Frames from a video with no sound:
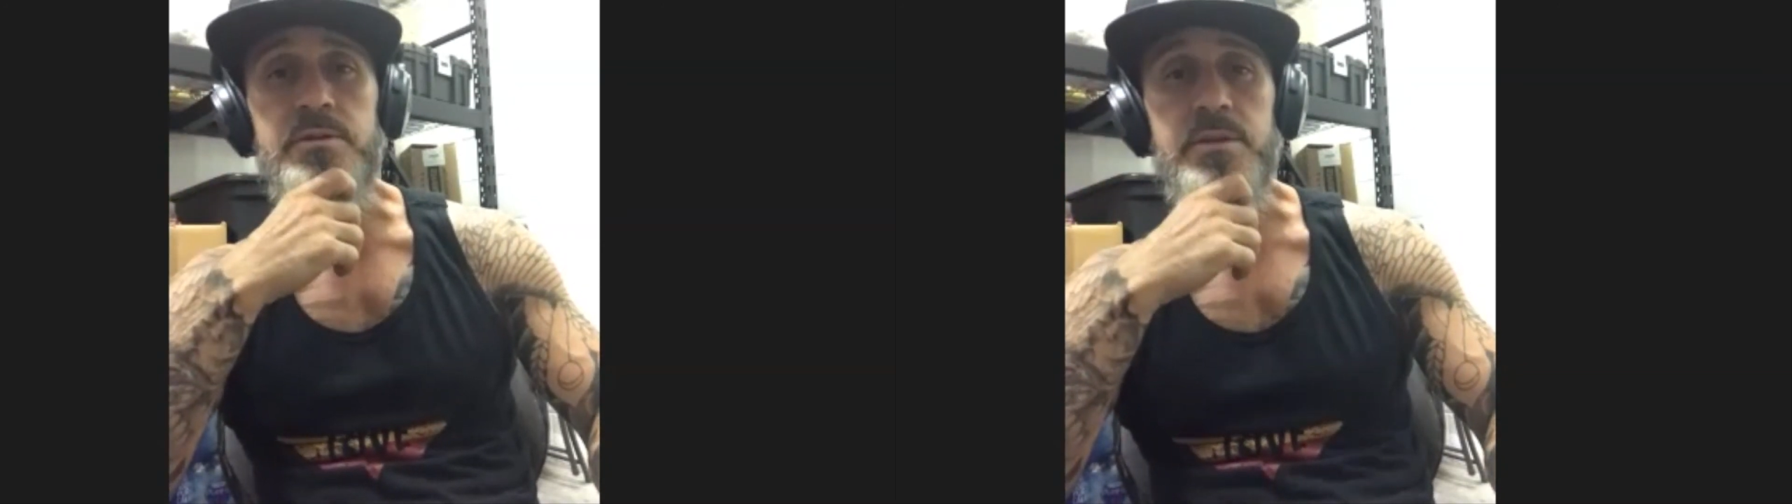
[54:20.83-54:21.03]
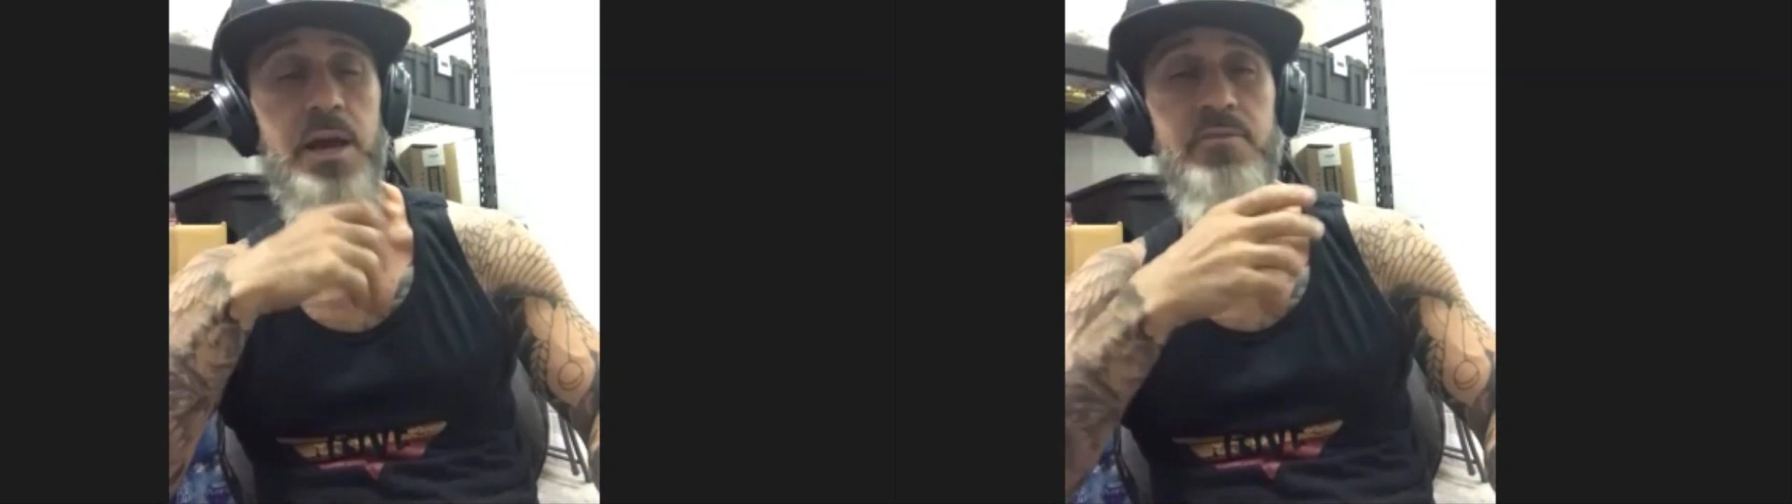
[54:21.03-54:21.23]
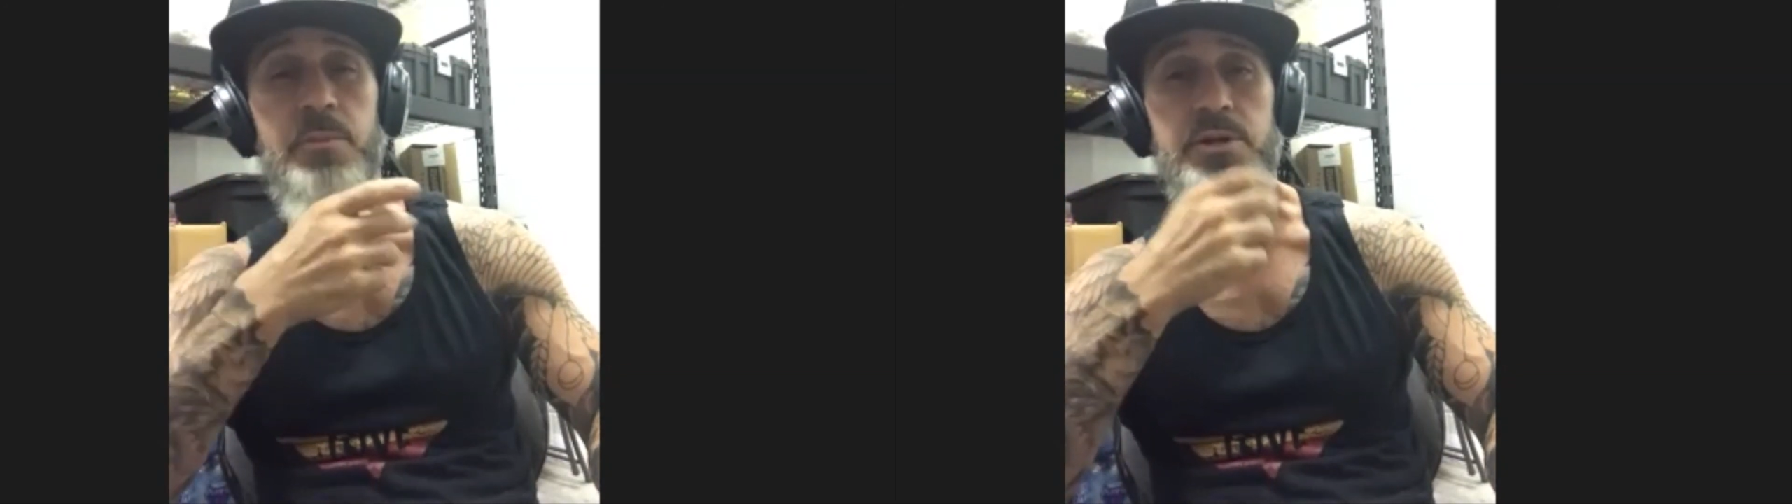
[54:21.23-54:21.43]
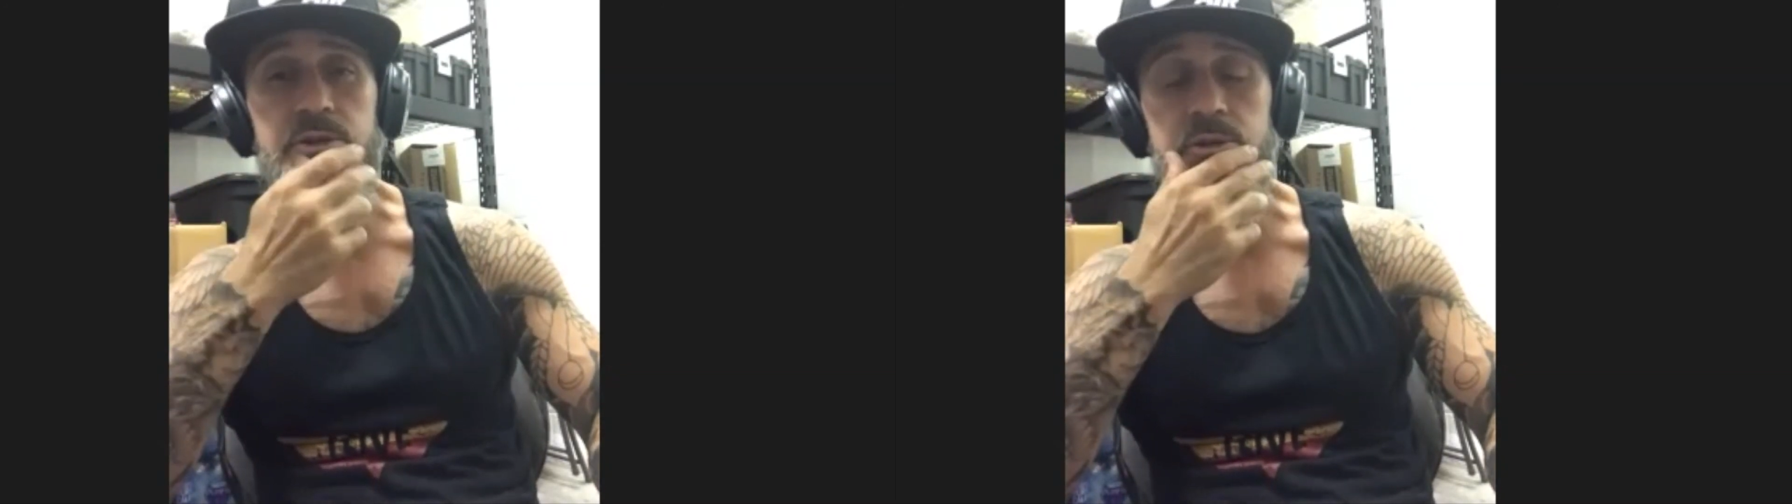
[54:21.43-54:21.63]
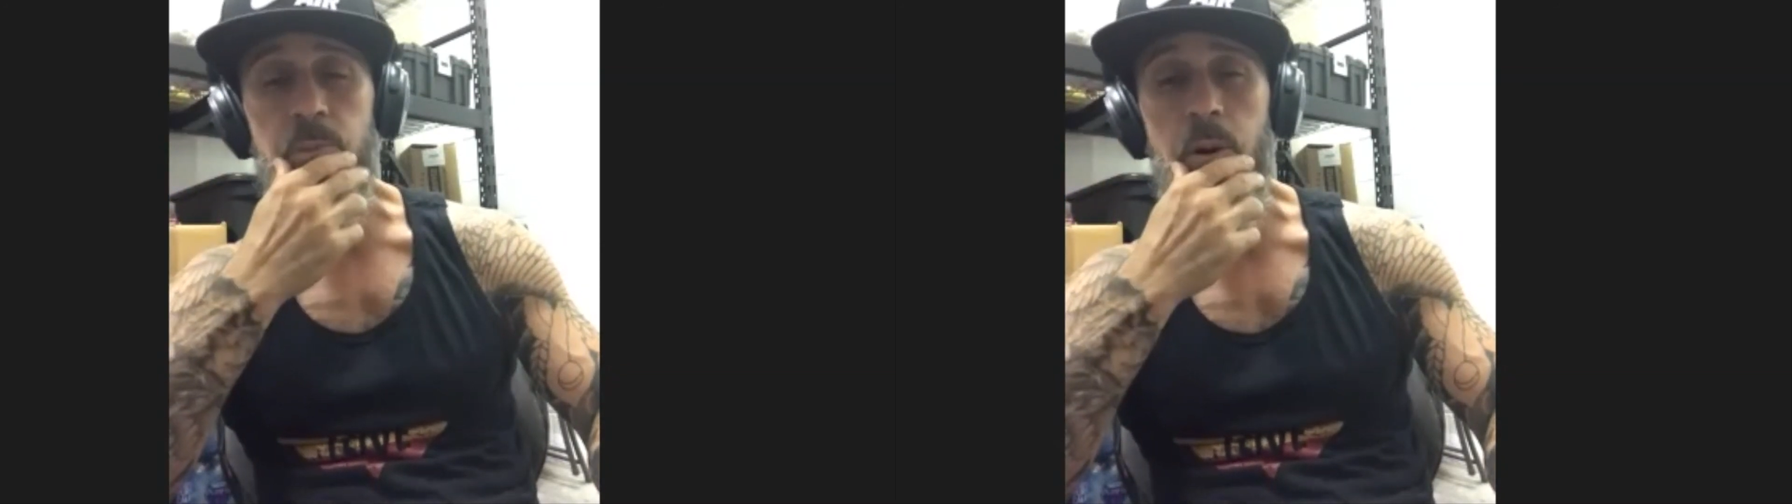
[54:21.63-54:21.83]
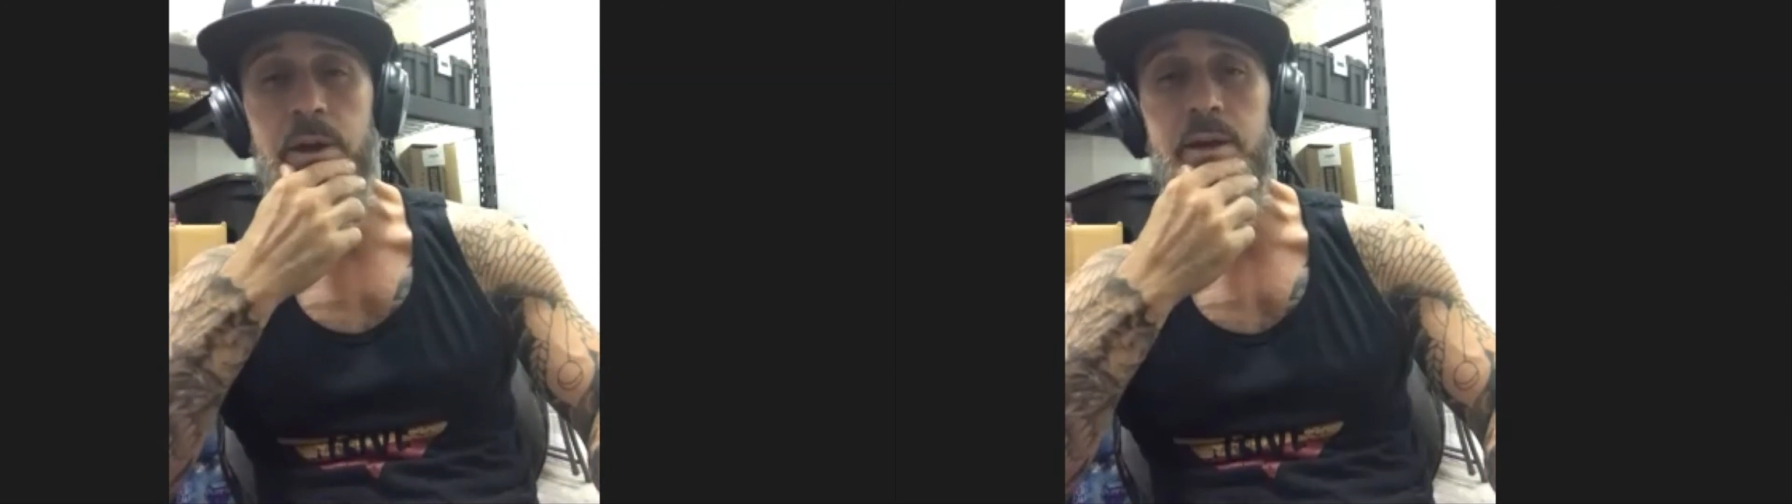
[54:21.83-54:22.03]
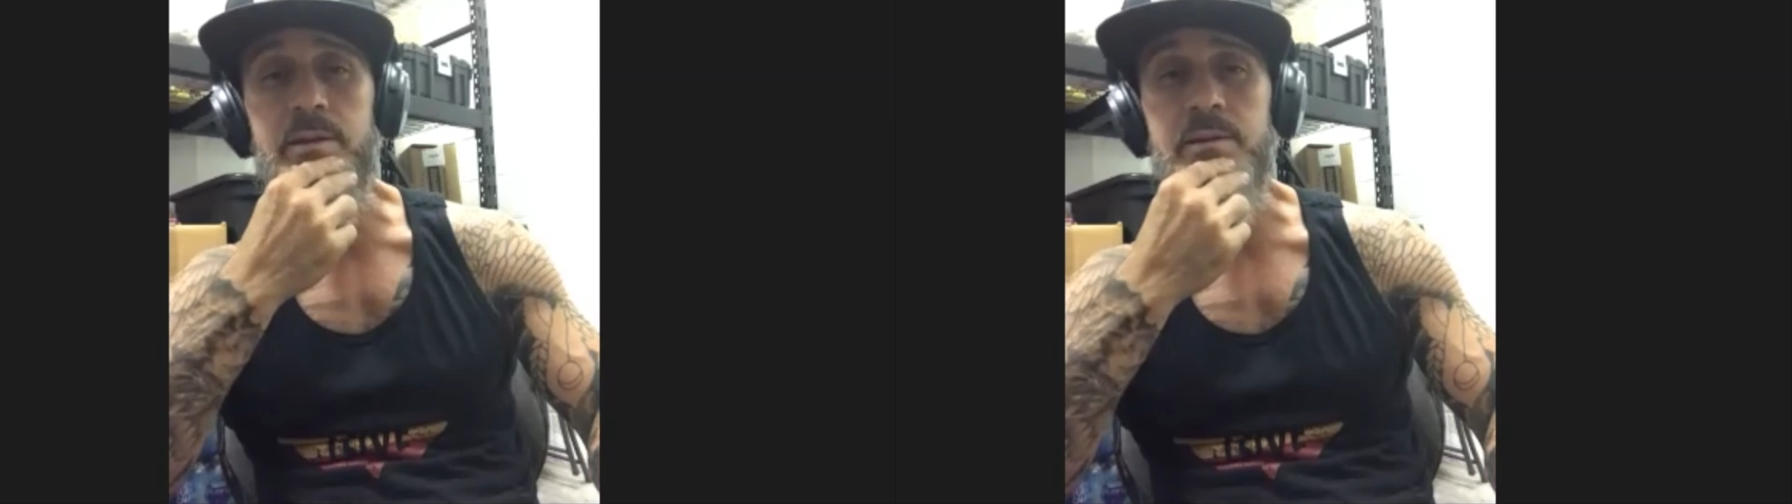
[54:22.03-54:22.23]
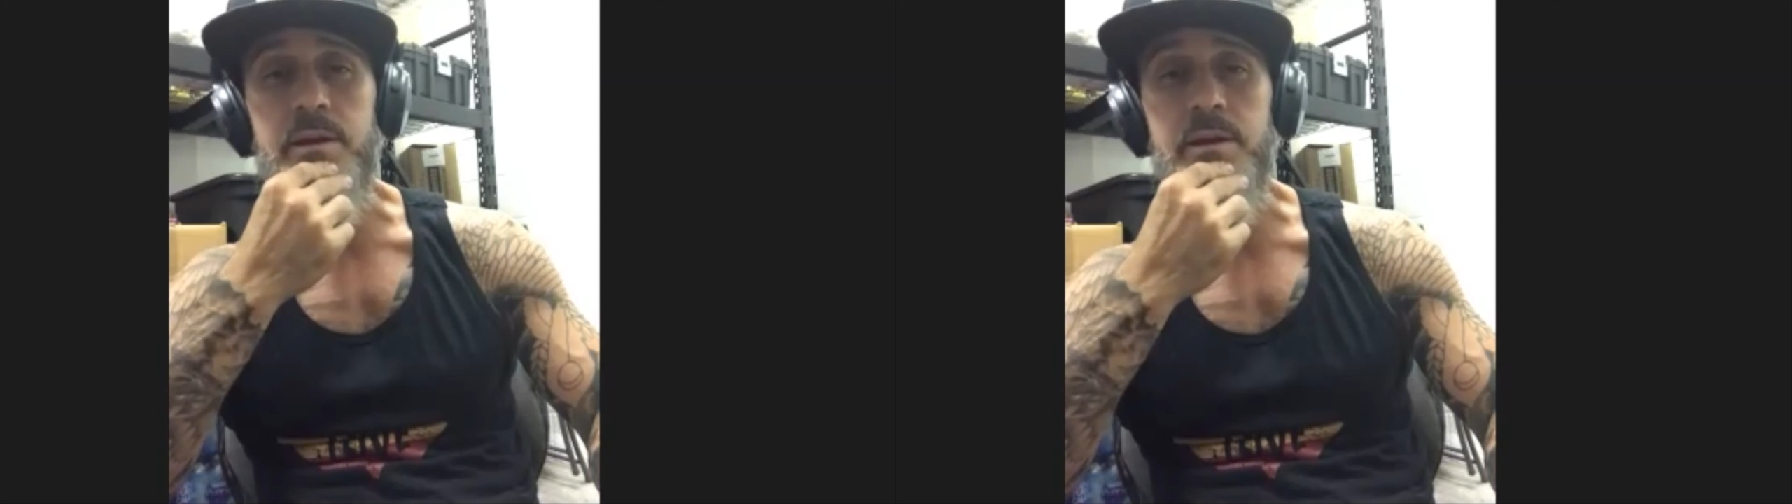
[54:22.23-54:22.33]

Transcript: Not everybody should smoke it.